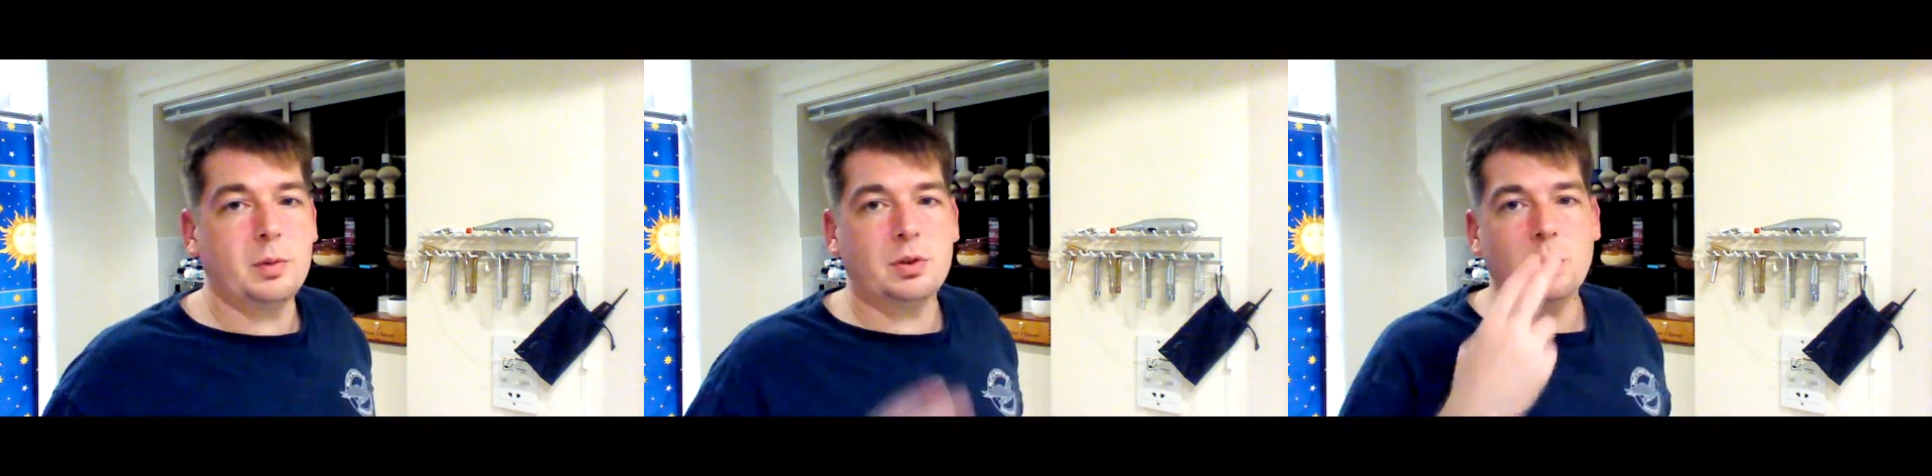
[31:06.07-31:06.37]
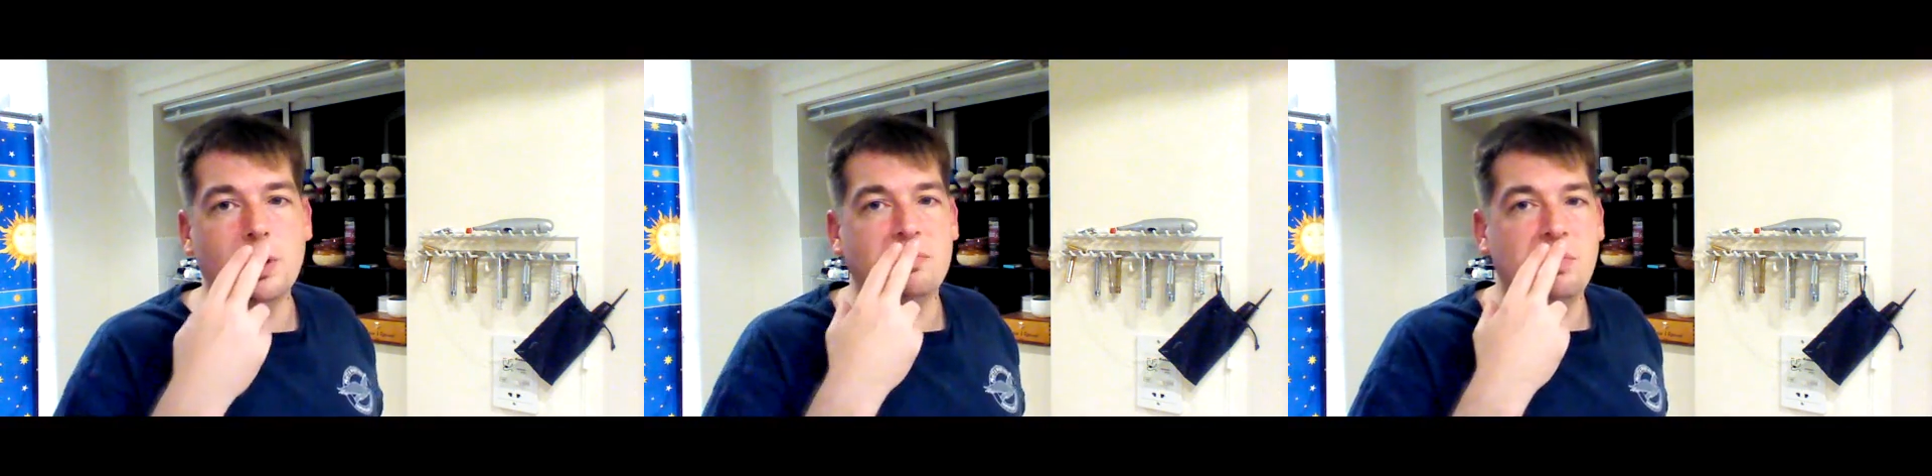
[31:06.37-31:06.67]
that
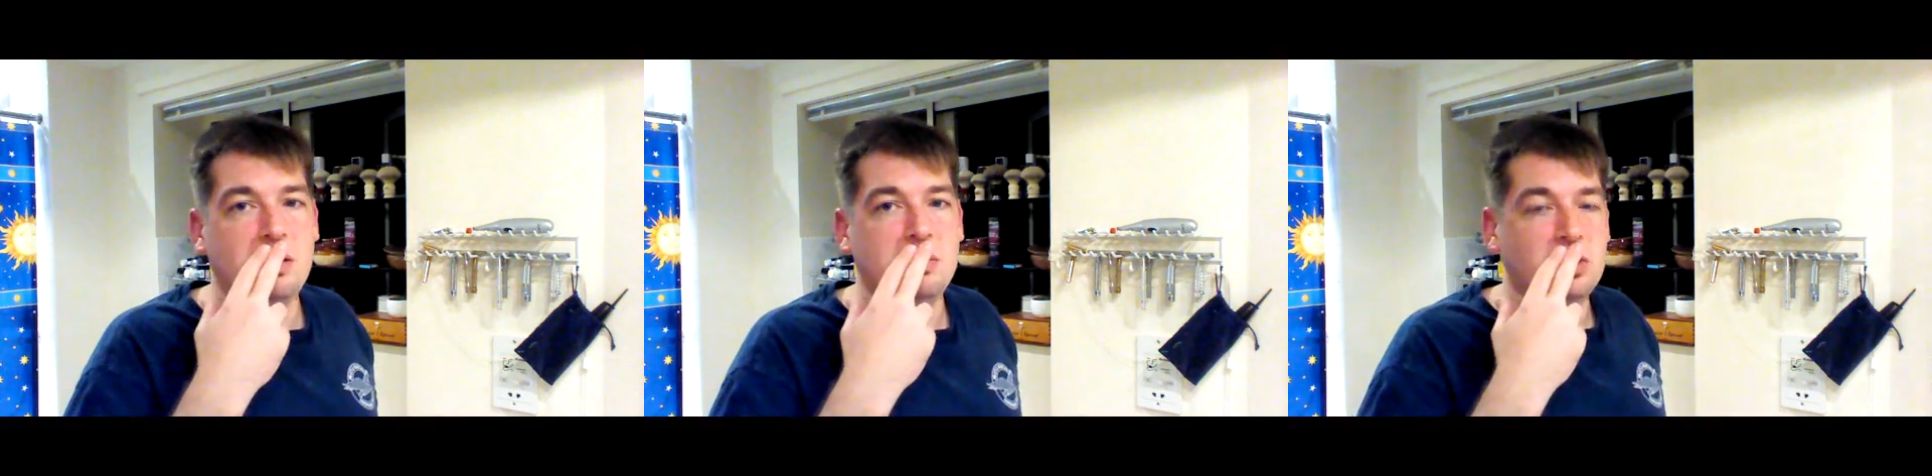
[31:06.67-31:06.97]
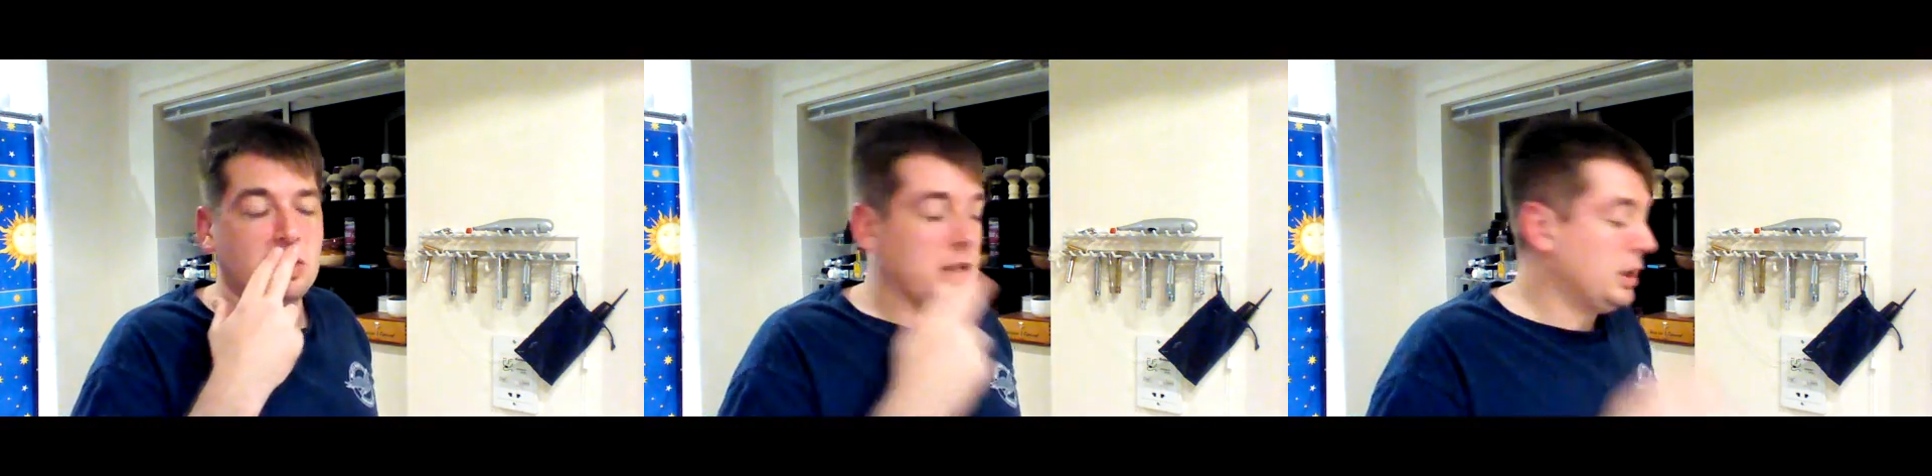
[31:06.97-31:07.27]
was 2
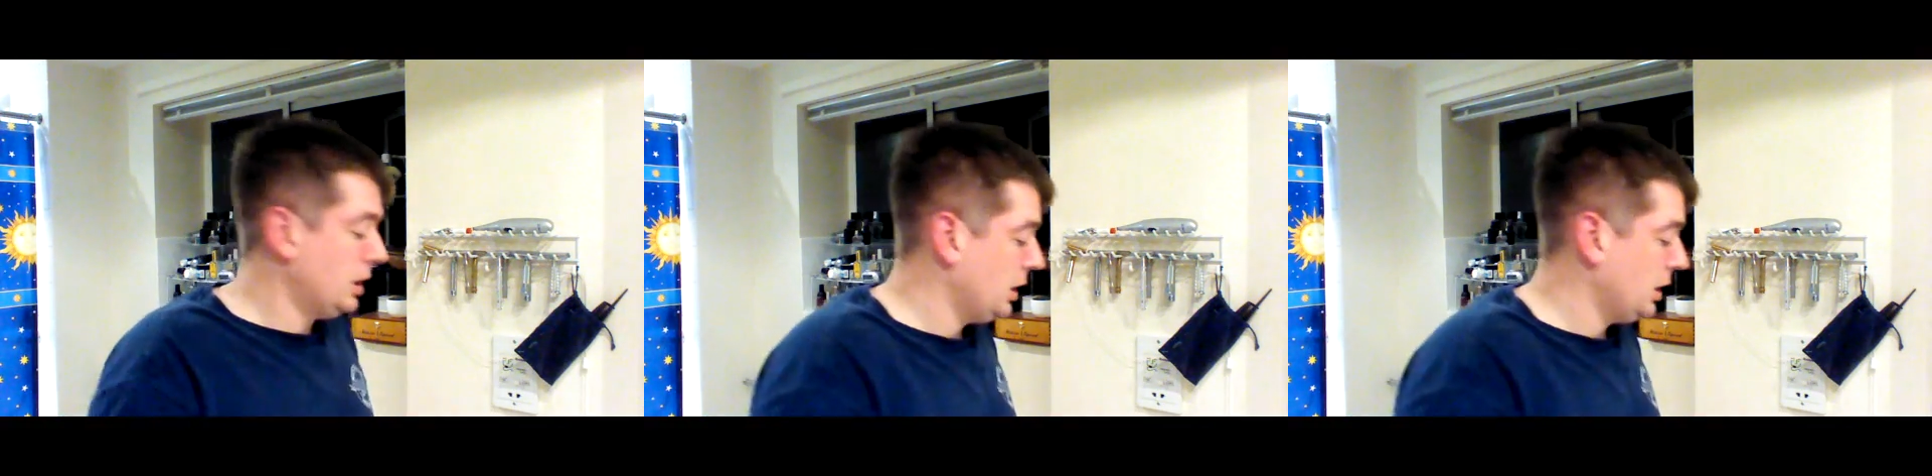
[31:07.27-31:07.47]
F-bombs, sorry.